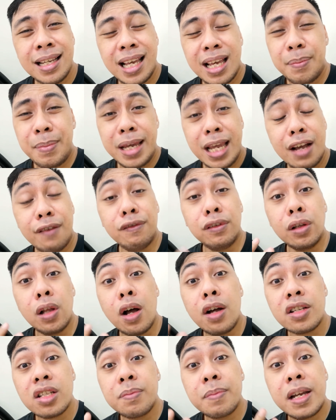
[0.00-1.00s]
I may have
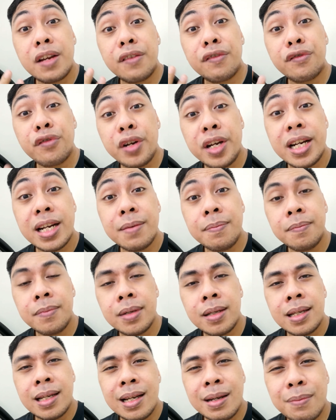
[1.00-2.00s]
lost my freedom,
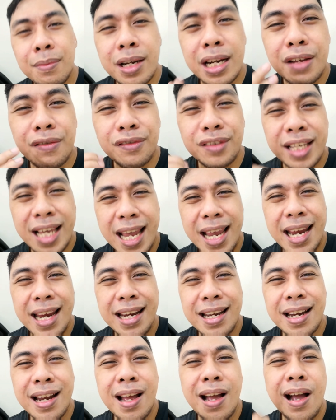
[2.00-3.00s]
but I've
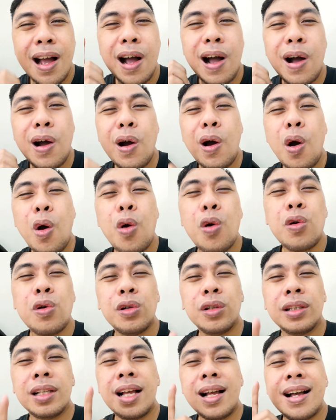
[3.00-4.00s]
gained a
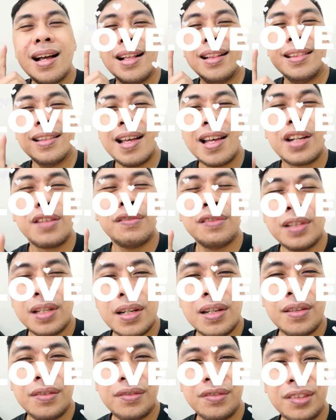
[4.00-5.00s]
whole lot of
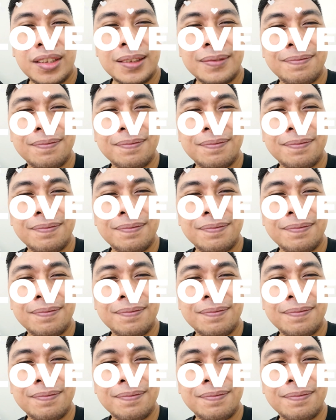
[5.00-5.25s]
love.